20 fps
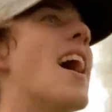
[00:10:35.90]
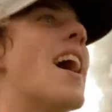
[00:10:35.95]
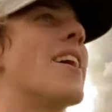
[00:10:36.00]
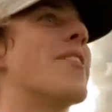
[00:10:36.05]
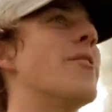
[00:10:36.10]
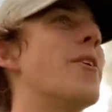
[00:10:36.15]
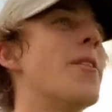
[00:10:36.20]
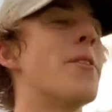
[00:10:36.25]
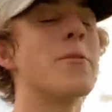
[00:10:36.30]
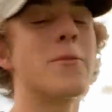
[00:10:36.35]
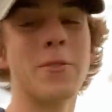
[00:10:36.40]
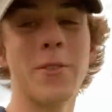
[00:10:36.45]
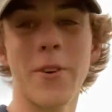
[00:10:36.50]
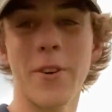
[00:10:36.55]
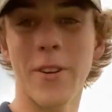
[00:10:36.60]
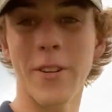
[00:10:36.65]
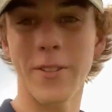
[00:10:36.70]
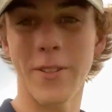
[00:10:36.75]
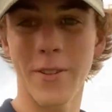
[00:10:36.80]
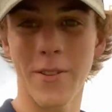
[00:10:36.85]
thought there was no
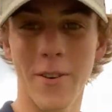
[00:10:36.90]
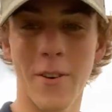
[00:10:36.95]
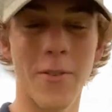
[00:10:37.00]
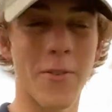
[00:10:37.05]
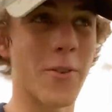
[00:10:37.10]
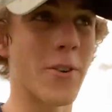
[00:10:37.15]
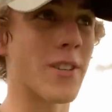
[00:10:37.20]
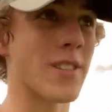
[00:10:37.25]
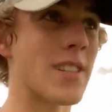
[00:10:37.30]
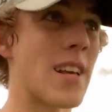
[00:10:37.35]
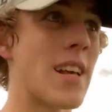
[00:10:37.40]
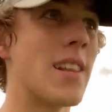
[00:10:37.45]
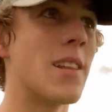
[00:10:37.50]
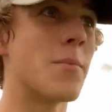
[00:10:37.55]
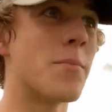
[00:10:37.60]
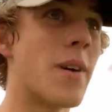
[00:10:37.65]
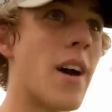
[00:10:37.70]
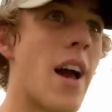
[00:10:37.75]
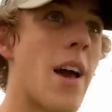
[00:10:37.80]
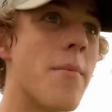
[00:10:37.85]
one else on the golf course, and I look
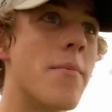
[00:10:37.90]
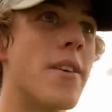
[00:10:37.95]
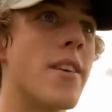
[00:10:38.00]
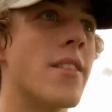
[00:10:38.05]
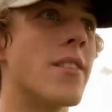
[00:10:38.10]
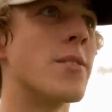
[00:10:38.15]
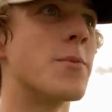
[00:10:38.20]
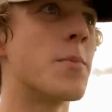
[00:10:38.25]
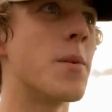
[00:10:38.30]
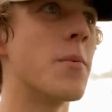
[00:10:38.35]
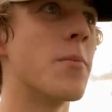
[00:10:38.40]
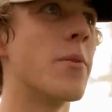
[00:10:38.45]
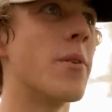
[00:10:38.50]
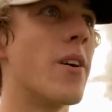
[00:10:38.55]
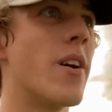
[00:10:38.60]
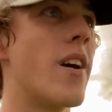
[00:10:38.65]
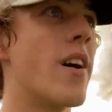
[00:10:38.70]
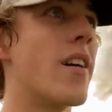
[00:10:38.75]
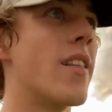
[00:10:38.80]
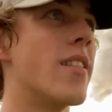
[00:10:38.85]
behind me, and there's people
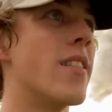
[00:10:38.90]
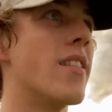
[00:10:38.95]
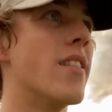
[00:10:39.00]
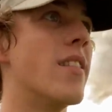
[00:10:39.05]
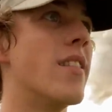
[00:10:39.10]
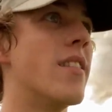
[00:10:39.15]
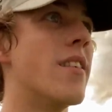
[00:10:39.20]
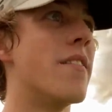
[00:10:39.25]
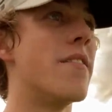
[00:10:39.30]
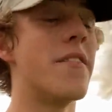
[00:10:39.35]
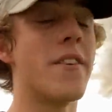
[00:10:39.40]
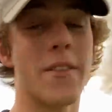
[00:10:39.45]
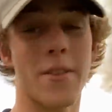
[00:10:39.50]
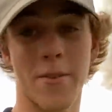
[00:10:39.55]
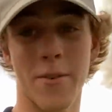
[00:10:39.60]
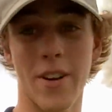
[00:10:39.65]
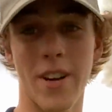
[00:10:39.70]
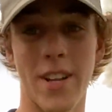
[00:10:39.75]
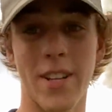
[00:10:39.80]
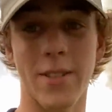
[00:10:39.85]
on the 5th
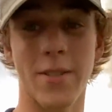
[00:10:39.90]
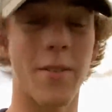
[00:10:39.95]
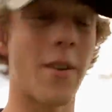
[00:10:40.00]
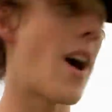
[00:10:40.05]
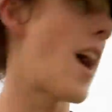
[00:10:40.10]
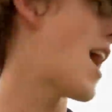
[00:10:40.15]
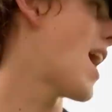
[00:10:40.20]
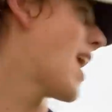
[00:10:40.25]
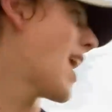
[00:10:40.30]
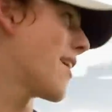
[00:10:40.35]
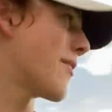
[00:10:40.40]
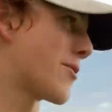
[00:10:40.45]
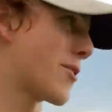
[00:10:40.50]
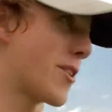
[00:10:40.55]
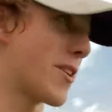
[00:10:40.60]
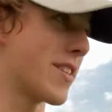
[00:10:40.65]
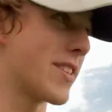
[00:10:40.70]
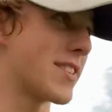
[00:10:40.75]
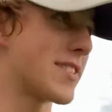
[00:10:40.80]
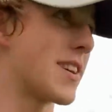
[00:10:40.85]
green. So I have to
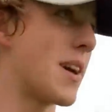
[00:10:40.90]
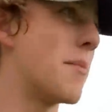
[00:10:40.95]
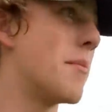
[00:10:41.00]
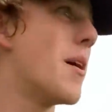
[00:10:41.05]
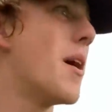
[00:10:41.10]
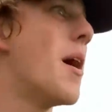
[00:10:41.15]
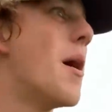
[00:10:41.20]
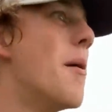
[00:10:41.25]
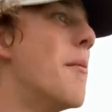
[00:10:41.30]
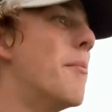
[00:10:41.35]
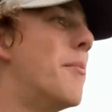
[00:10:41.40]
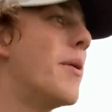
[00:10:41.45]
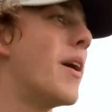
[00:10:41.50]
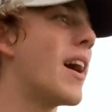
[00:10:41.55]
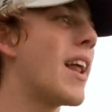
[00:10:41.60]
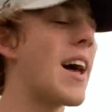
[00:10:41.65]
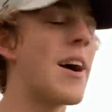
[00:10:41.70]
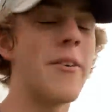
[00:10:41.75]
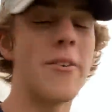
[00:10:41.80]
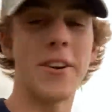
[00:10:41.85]
hurry this up.
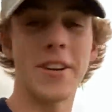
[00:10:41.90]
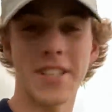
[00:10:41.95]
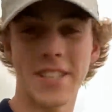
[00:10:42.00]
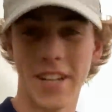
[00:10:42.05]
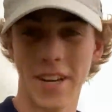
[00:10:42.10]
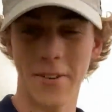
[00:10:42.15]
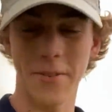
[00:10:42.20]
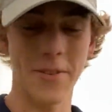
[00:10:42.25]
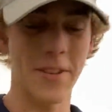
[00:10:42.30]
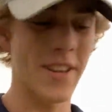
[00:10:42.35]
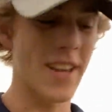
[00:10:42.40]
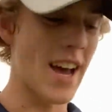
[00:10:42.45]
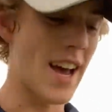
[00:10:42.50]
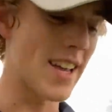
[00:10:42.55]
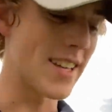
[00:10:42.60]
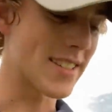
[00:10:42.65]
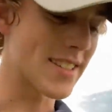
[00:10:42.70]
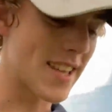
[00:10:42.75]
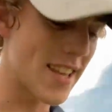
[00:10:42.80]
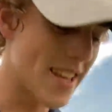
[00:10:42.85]
But I want to check in with you
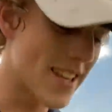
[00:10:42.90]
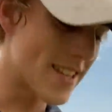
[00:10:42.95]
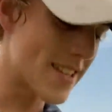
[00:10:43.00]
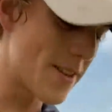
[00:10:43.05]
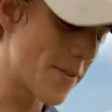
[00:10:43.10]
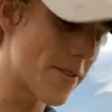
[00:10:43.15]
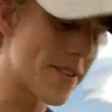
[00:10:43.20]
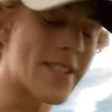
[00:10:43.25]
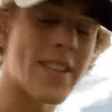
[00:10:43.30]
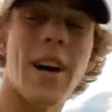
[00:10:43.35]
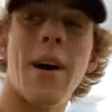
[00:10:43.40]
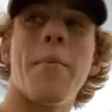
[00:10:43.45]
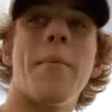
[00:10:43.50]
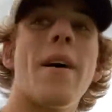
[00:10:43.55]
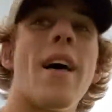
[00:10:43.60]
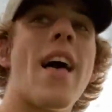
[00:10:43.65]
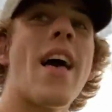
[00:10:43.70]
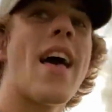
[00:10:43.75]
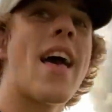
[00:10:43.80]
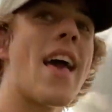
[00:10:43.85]
guys, see what's up,
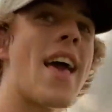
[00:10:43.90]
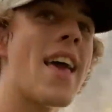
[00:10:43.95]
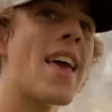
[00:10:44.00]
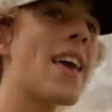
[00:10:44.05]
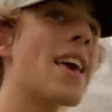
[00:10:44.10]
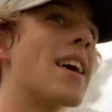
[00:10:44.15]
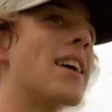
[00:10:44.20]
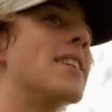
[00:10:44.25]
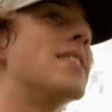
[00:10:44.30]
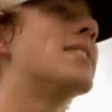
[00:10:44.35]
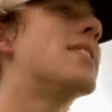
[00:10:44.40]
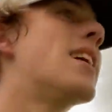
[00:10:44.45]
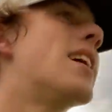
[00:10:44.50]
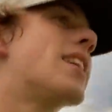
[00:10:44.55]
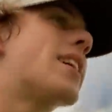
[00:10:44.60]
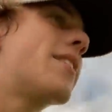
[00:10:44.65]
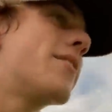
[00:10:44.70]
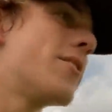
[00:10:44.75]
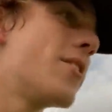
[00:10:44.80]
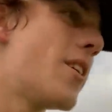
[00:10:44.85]
and
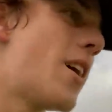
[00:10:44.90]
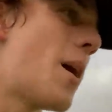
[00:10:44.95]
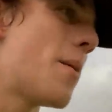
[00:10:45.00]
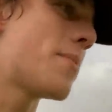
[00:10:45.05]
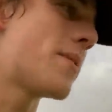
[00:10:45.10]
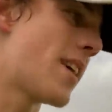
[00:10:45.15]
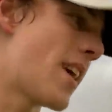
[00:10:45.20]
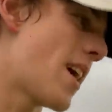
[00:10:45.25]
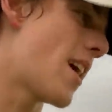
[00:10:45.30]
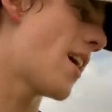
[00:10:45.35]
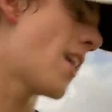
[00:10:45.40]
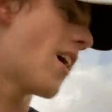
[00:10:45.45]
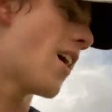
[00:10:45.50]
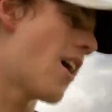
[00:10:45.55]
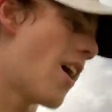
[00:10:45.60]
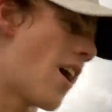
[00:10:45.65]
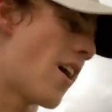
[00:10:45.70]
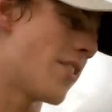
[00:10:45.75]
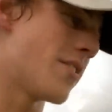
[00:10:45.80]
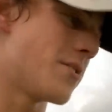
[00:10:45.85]
give a little update
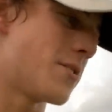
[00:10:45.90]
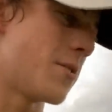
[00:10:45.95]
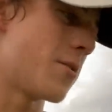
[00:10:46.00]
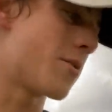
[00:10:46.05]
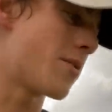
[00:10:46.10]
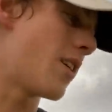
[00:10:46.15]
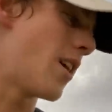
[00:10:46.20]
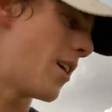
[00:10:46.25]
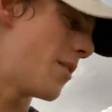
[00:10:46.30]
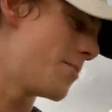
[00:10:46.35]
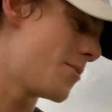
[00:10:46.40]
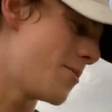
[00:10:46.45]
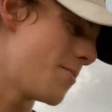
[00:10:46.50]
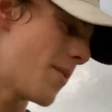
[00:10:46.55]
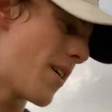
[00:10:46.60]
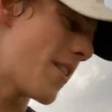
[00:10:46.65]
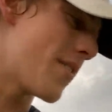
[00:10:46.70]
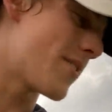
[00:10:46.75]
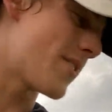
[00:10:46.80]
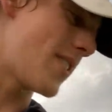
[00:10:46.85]
on these new clubs. You
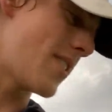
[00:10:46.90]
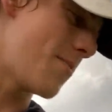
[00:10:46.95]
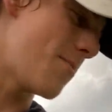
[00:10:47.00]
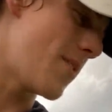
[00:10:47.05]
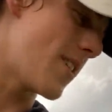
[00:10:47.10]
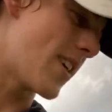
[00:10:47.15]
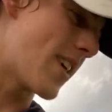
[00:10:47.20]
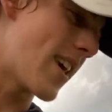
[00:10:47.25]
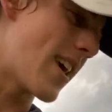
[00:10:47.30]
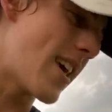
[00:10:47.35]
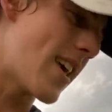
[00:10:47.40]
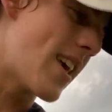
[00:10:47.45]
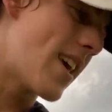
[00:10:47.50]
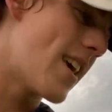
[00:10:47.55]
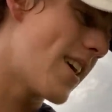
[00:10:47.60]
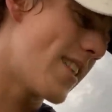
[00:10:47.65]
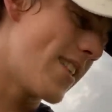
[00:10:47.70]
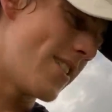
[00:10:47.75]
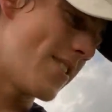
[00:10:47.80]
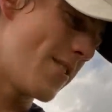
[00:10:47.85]
may have seen me get
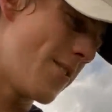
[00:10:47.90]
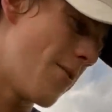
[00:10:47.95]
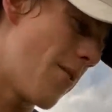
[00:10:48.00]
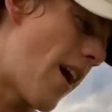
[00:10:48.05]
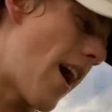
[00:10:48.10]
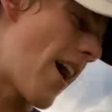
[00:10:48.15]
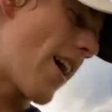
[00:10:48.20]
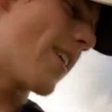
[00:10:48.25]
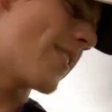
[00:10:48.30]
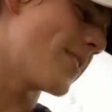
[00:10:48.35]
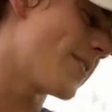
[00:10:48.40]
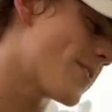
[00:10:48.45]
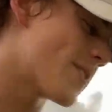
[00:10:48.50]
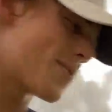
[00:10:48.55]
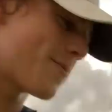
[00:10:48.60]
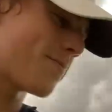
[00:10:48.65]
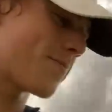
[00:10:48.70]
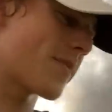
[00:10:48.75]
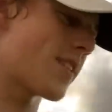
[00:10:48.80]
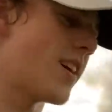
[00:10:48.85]
these new
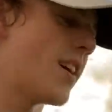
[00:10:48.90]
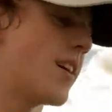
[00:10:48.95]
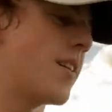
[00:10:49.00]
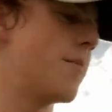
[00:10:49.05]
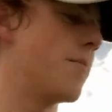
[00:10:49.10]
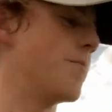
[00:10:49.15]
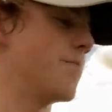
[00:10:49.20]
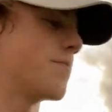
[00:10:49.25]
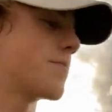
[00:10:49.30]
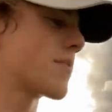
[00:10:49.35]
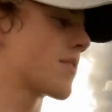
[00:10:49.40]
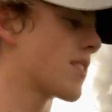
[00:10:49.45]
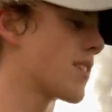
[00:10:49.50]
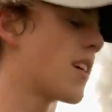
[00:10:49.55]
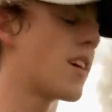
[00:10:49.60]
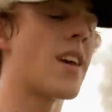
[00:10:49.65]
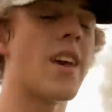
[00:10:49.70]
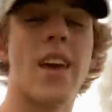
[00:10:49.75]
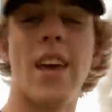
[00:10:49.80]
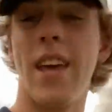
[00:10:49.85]
irons in
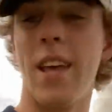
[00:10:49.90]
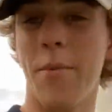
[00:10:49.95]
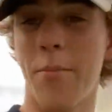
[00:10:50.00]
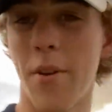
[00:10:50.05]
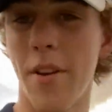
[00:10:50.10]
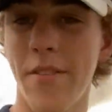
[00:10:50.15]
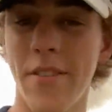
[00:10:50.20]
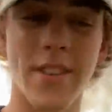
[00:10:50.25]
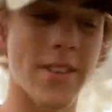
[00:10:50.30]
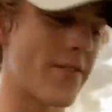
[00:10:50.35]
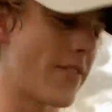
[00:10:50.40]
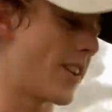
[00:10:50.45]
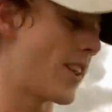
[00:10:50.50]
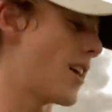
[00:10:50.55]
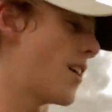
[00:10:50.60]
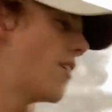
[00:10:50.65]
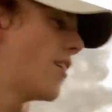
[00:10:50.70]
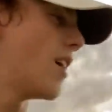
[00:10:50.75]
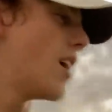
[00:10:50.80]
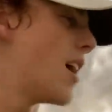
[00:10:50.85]
a previous
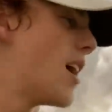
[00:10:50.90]
video,